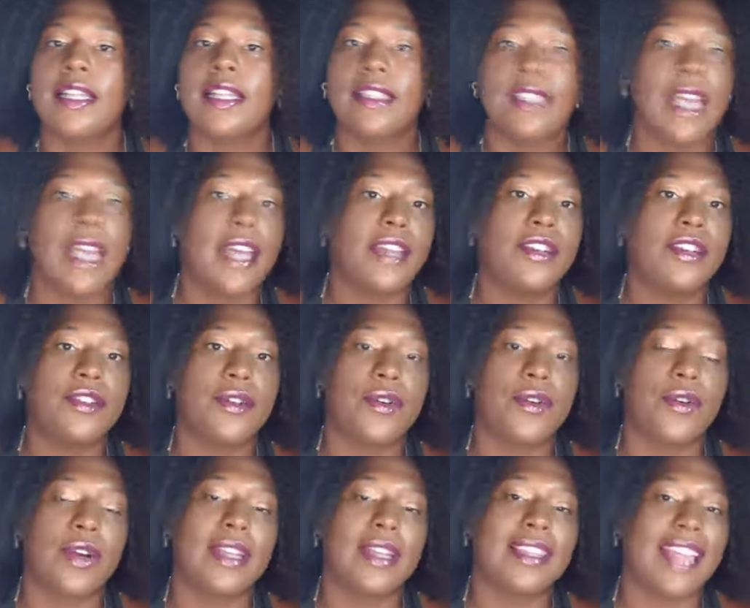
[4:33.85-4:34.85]
lend
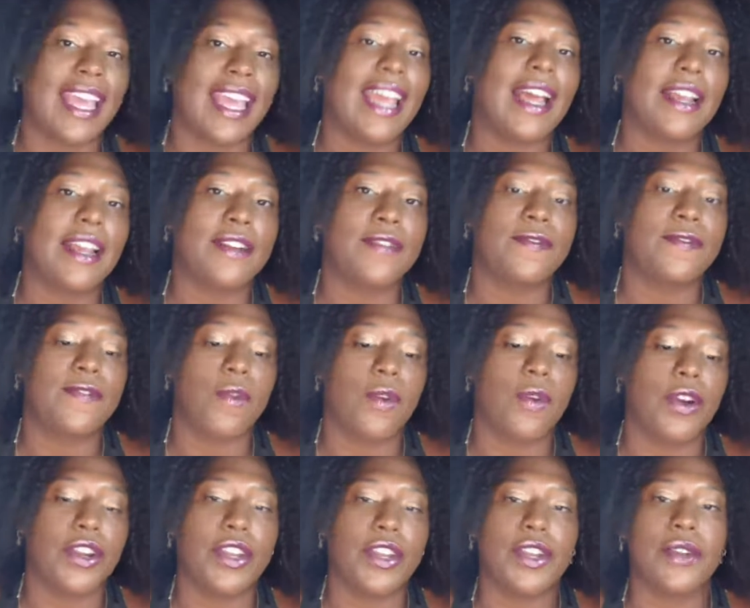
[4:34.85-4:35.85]
or land
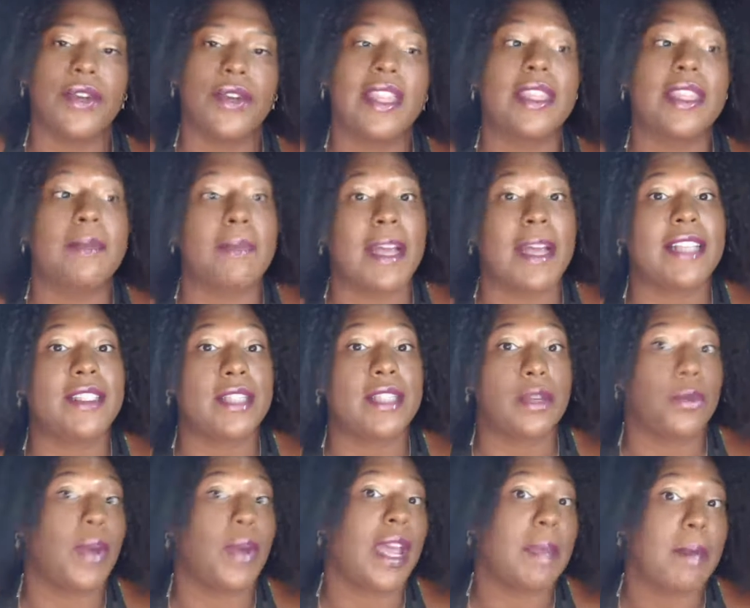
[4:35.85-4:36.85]
for you in the best
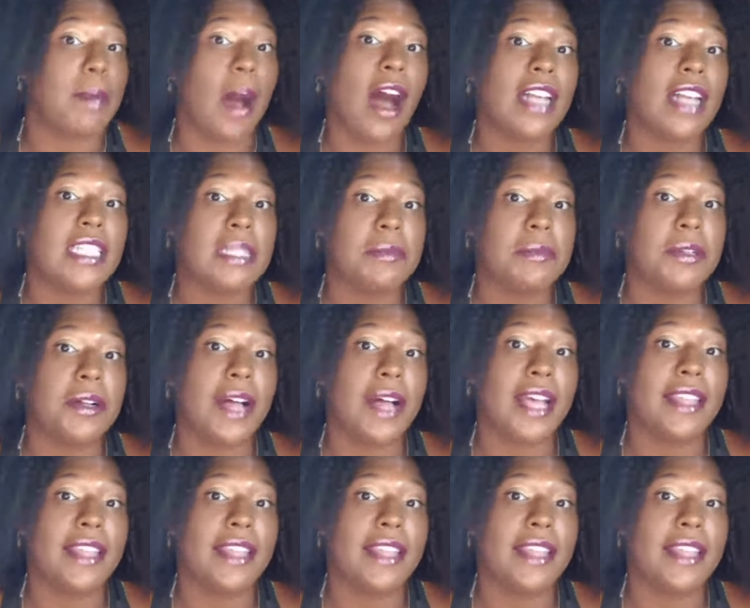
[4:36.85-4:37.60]
way possible.